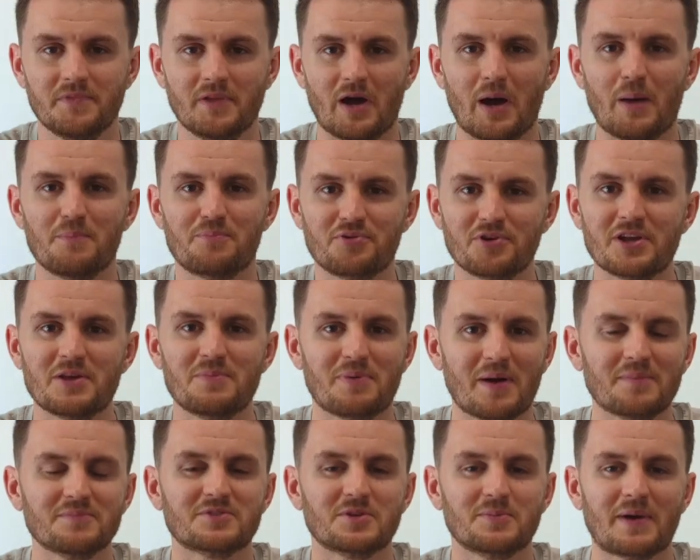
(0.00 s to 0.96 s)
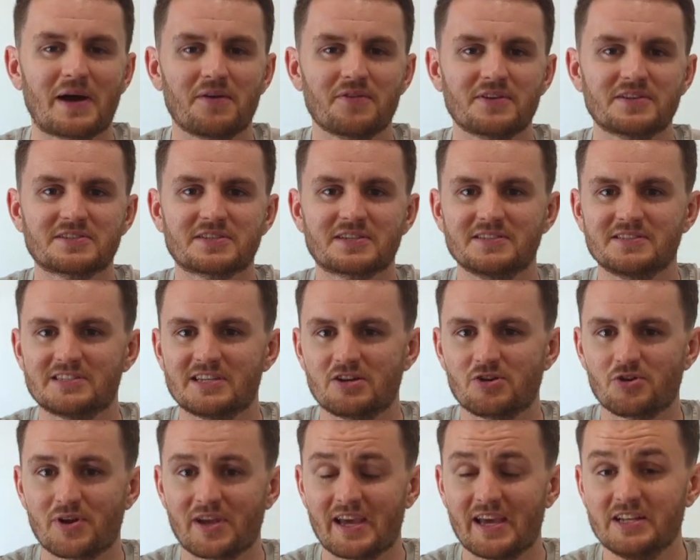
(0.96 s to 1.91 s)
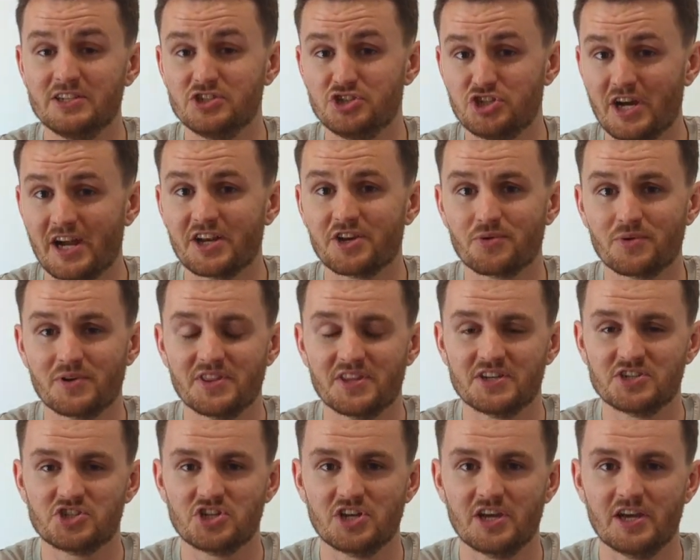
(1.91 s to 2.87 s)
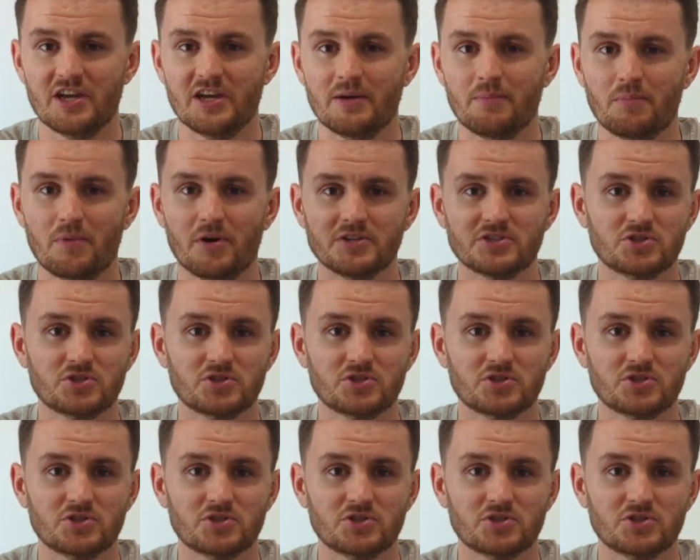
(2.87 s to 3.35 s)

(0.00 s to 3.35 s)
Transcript: I'm pretty pumped about this considering in January this year my